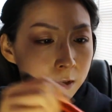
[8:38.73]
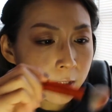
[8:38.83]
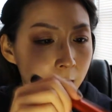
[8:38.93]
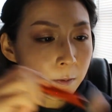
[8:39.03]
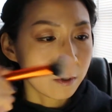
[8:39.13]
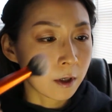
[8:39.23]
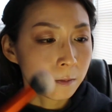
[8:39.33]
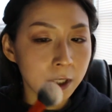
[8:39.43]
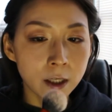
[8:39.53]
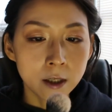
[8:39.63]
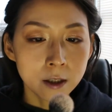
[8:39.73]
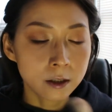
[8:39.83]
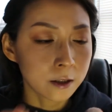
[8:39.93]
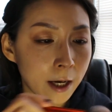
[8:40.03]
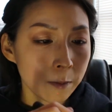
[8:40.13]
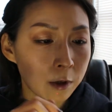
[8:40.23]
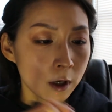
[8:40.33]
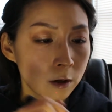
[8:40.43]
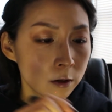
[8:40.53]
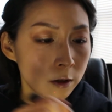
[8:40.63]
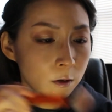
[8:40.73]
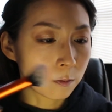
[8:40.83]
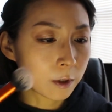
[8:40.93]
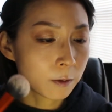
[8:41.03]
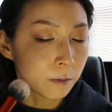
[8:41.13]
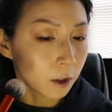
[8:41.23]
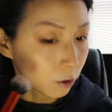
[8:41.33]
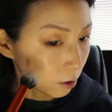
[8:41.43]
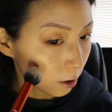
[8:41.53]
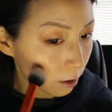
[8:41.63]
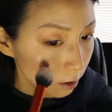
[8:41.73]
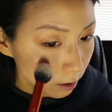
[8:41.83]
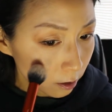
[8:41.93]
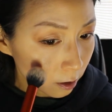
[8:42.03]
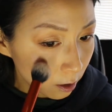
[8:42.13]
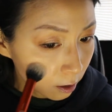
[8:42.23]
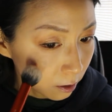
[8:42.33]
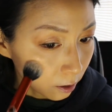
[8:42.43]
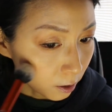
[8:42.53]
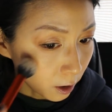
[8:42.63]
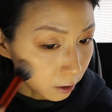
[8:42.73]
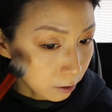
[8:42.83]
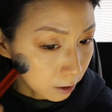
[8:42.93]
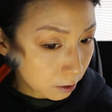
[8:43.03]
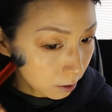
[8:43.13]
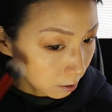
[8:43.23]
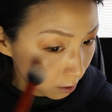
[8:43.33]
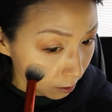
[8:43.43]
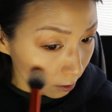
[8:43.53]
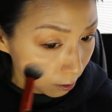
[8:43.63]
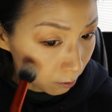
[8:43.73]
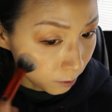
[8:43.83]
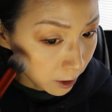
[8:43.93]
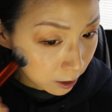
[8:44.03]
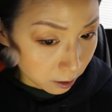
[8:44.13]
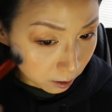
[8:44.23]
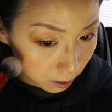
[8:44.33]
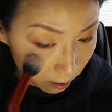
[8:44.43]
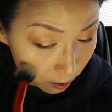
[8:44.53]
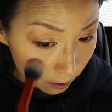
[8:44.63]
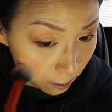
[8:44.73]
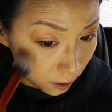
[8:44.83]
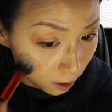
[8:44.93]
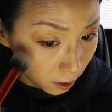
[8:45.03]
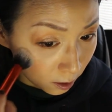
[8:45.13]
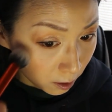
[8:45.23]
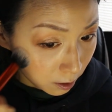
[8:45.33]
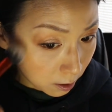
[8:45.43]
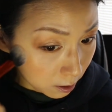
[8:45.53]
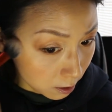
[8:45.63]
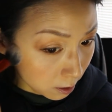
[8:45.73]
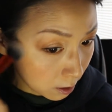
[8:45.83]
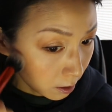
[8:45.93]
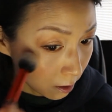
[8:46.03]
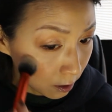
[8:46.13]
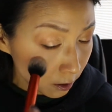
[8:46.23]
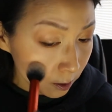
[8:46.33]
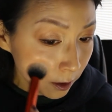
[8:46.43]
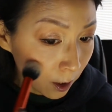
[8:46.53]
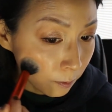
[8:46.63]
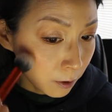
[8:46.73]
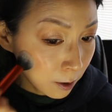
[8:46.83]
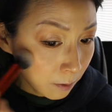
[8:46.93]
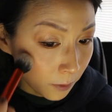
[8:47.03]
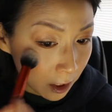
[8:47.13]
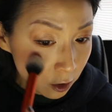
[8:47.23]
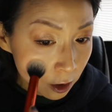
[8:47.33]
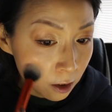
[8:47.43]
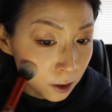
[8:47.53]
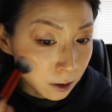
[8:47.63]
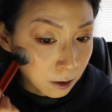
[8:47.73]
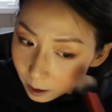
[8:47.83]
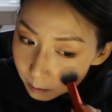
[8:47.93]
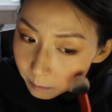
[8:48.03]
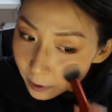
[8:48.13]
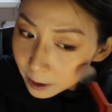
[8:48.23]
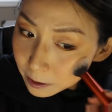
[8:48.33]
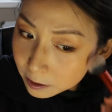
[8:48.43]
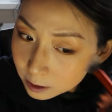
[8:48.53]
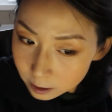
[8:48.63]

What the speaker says: dab it on my hand, dab it out a little bit, make sure the color is all right, and then dab it on my cheeks. But